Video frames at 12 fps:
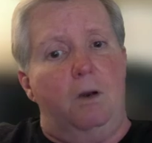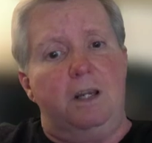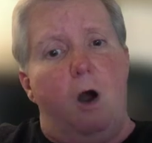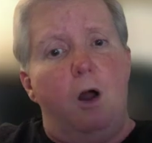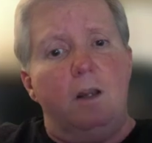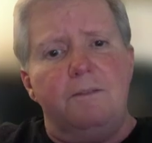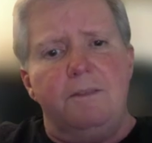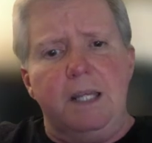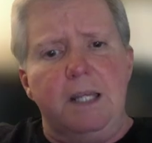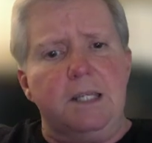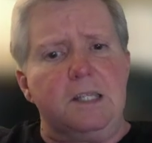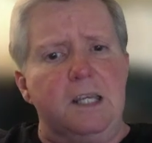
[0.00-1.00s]
in all of
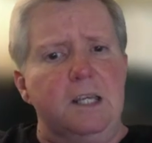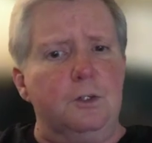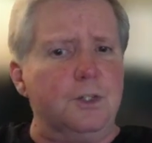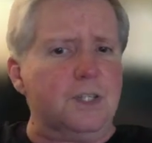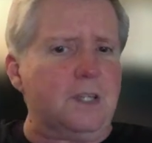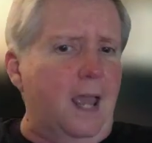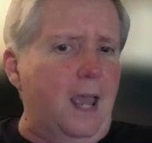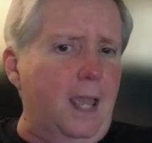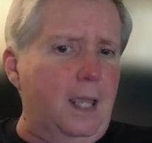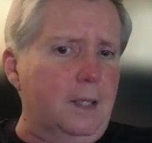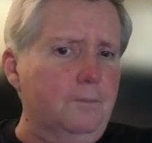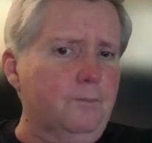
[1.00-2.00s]
these, it'll
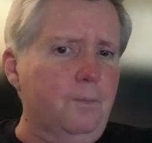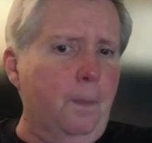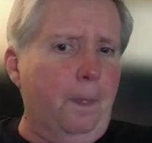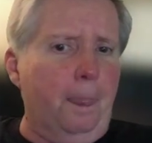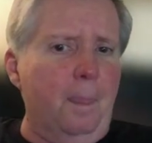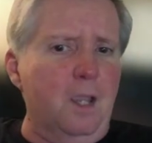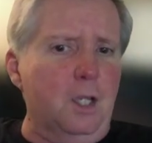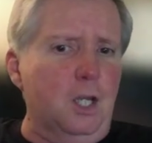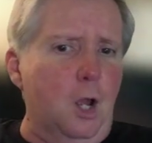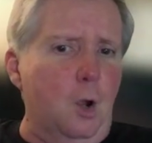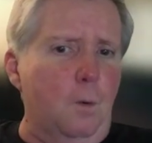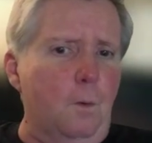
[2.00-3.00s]
say,
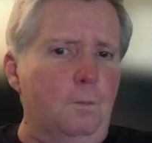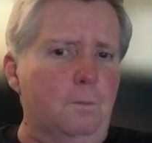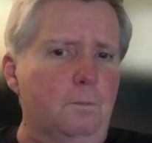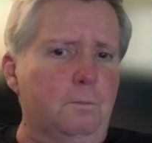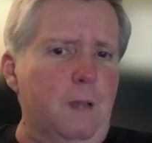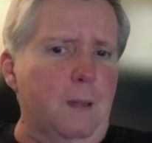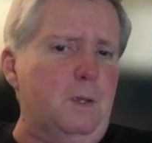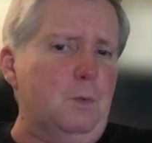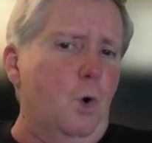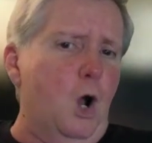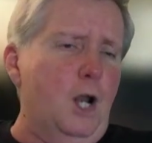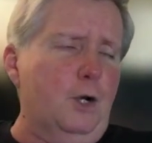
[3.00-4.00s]
maybe
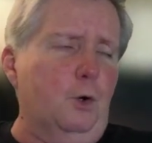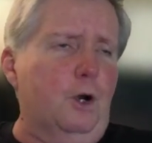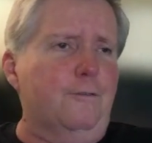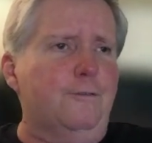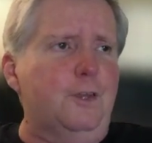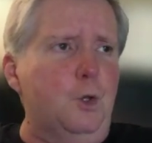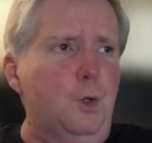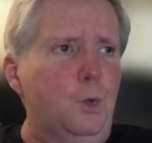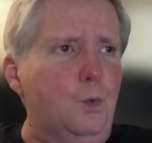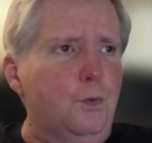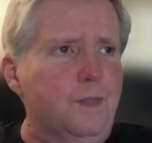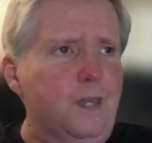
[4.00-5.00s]
one or a
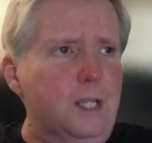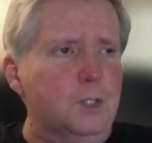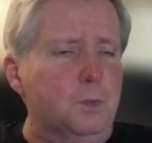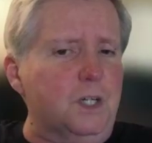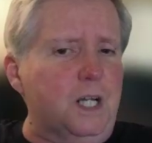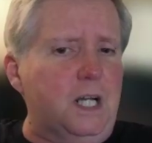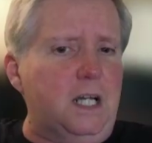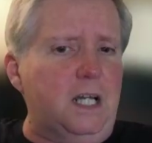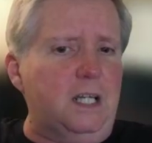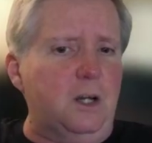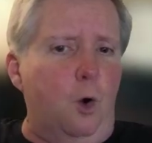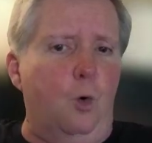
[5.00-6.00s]
few things were
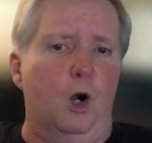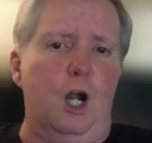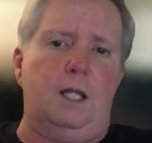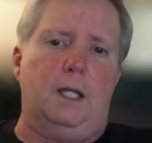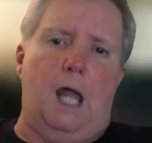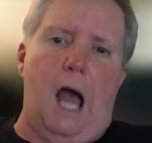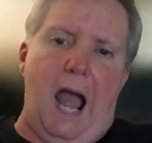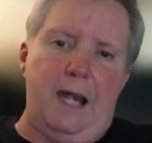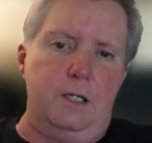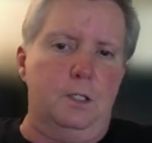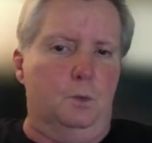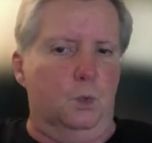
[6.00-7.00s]
done or a
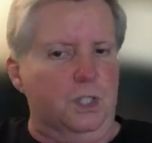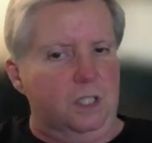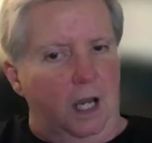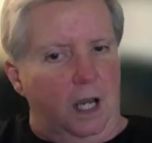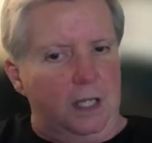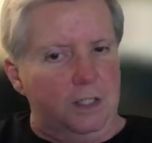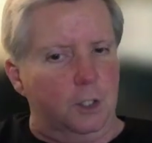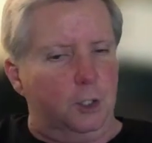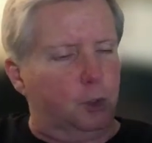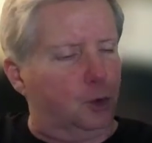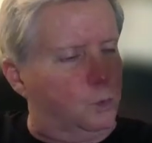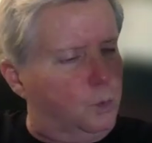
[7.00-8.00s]
lot was done. So
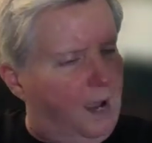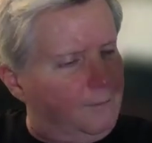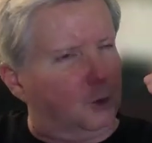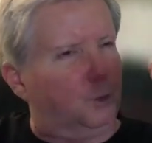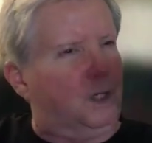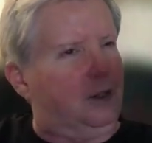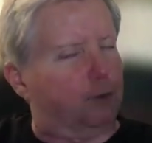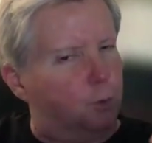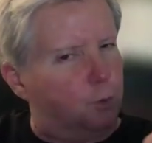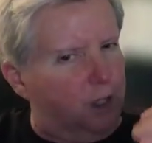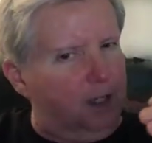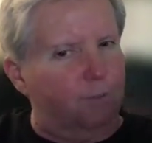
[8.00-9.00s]
you have to read
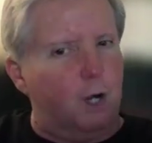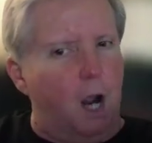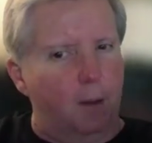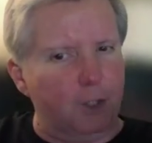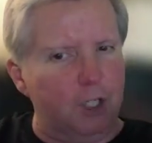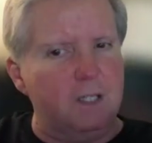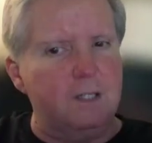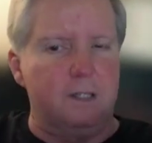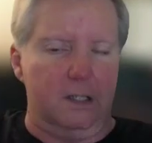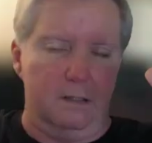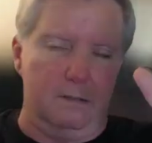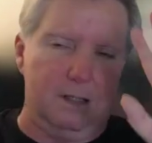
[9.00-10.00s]
through the different
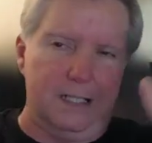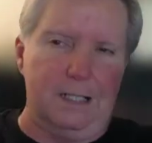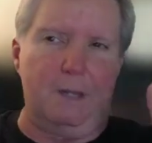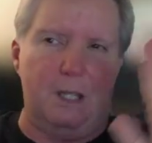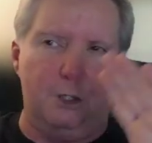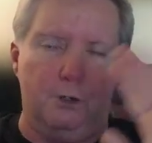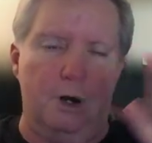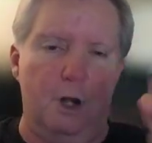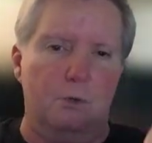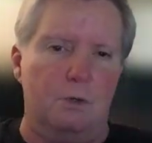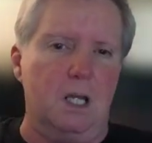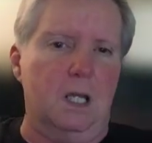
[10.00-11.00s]
options and kind of make your
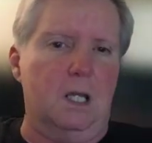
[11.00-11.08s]
own